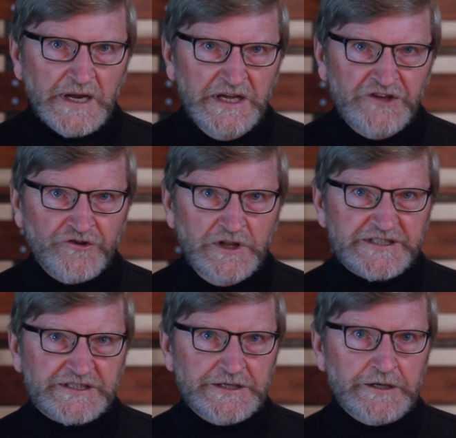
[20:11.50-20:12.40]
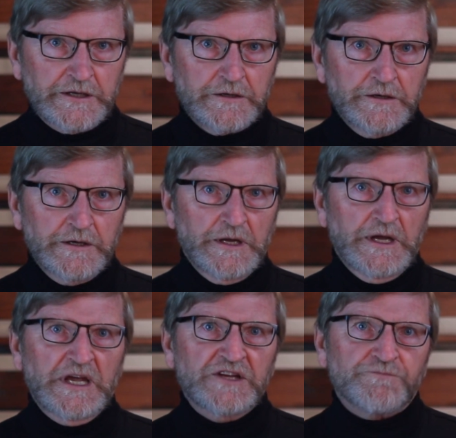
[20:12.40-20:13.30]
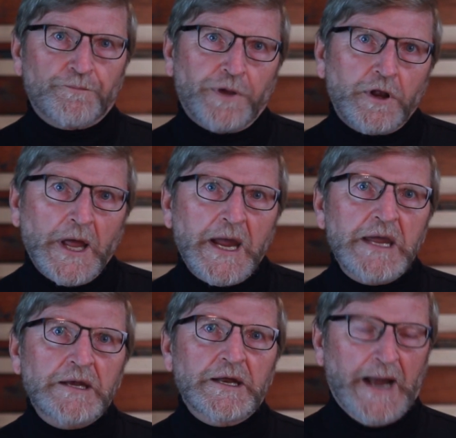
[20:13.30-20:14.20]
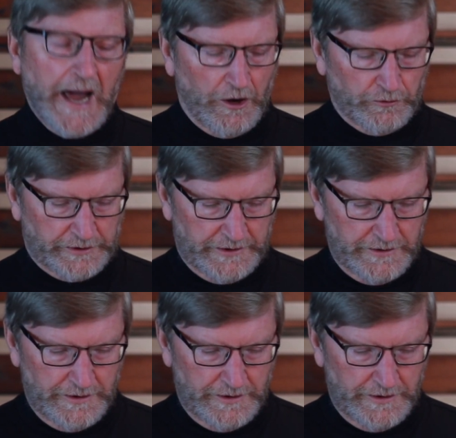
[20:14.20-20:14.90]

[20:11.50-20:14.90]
He's listened. He's playing it out.